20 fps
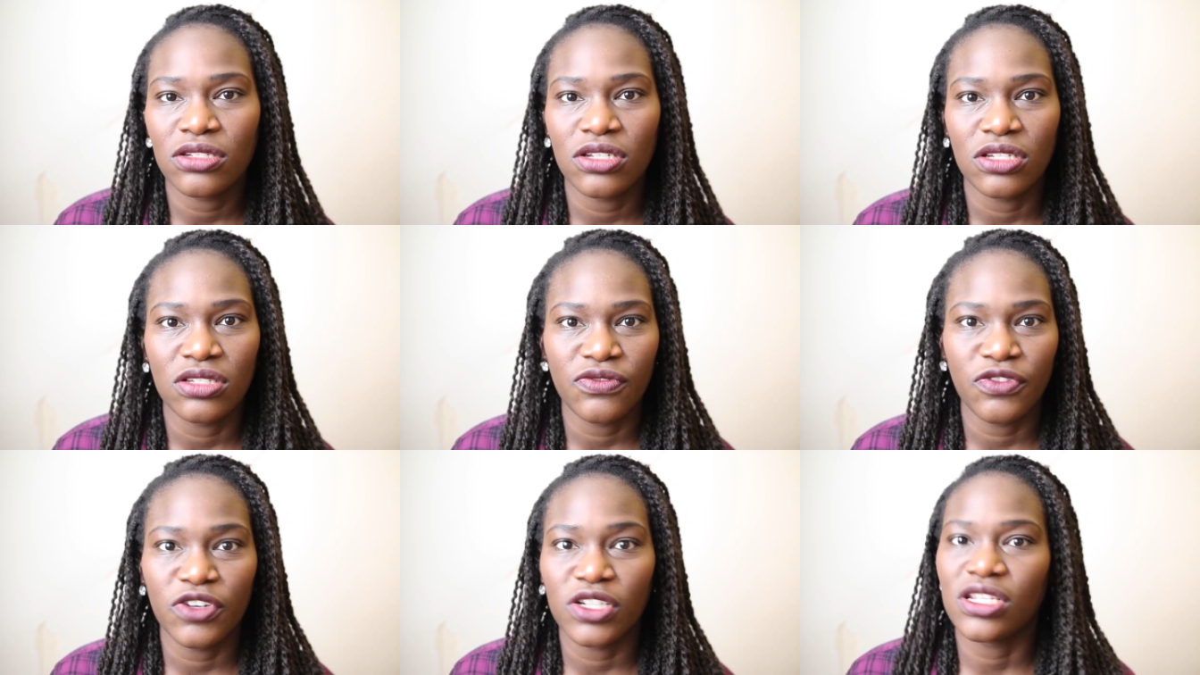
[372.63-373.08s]

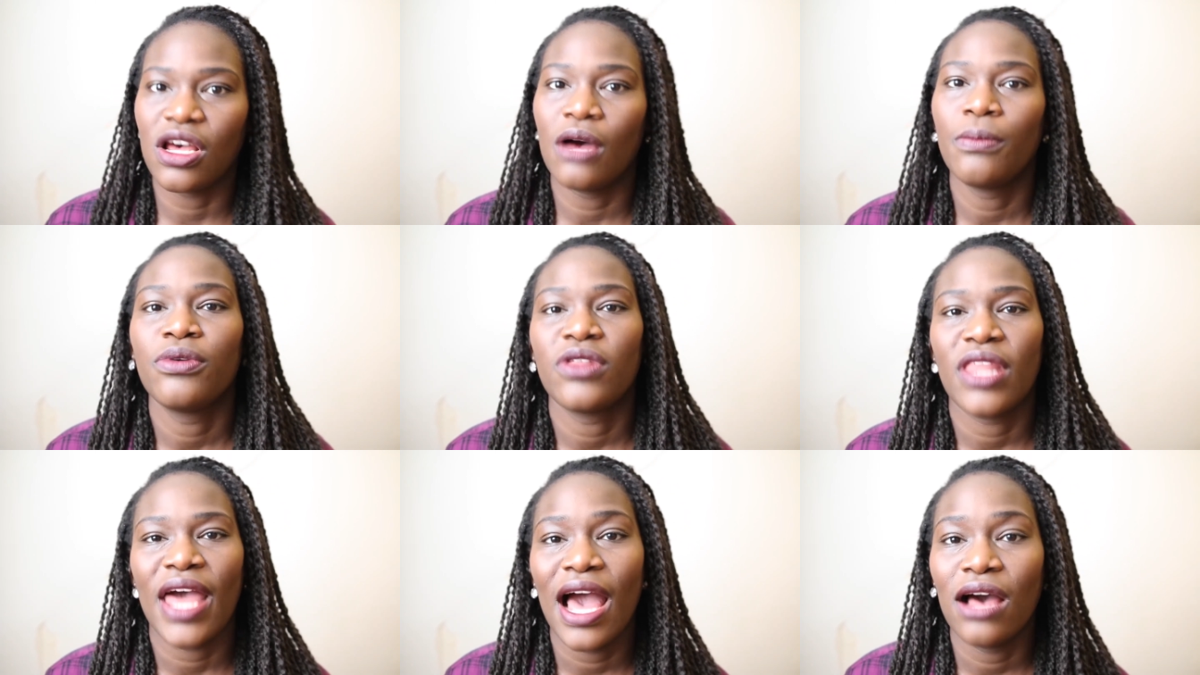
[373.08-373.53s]
Because, for
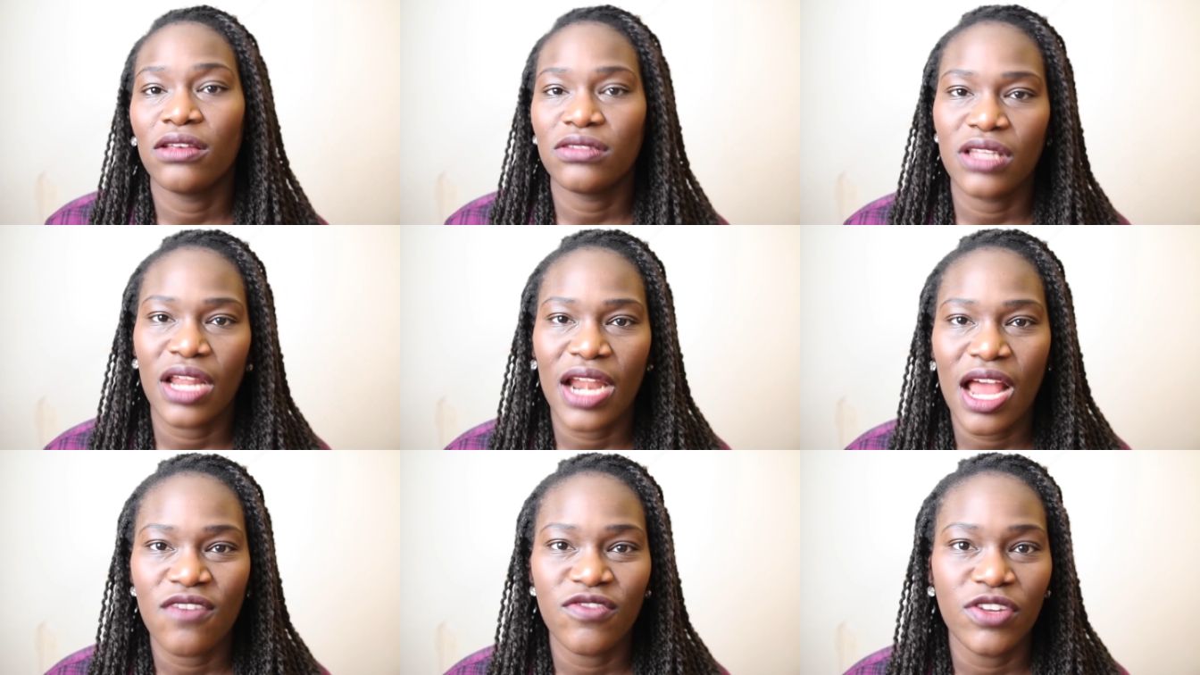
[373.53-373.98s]
example, the house
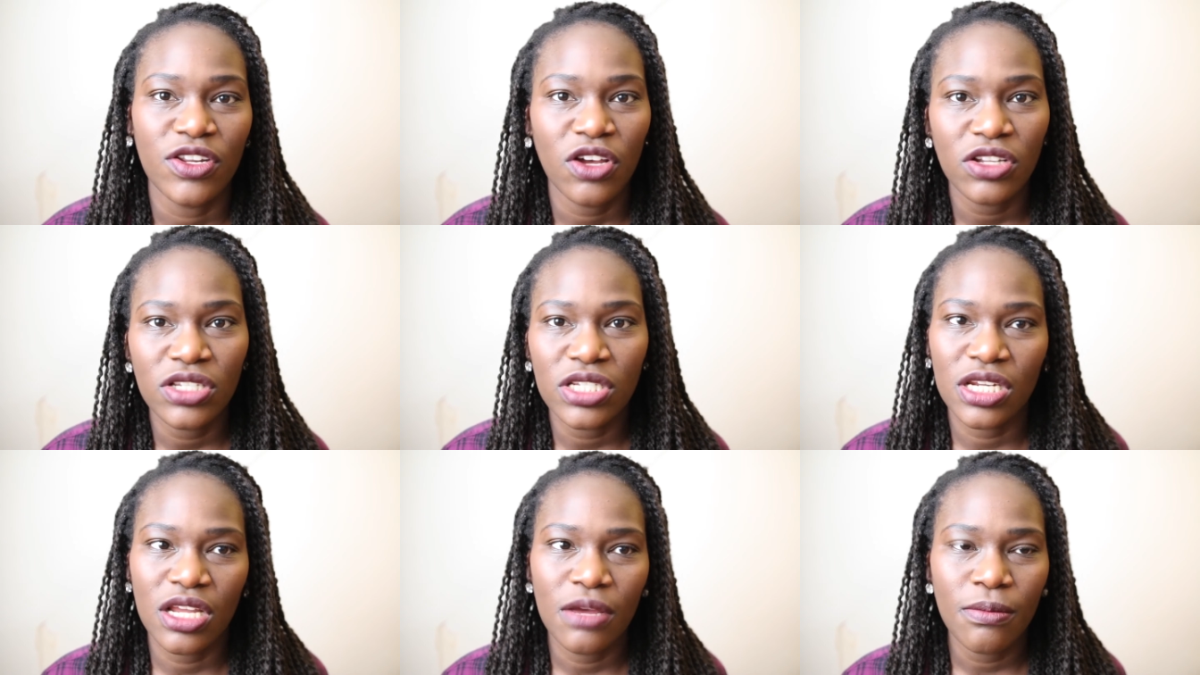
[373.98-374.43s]
that I have in
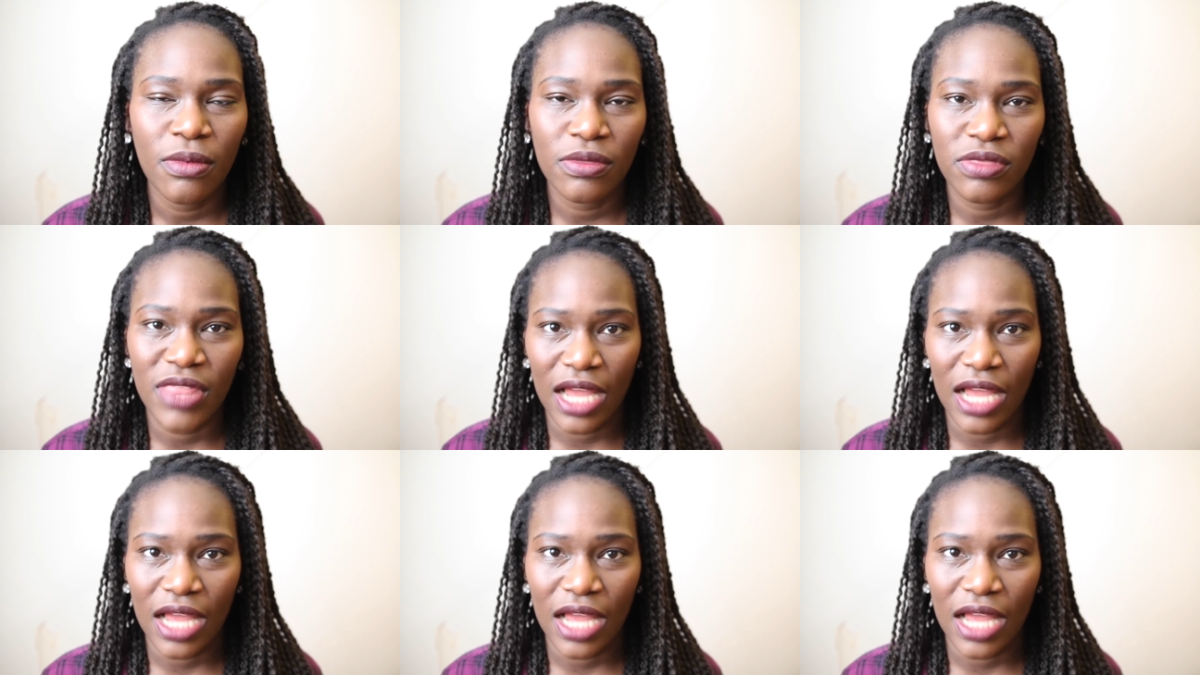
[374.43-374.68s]
Nottingham,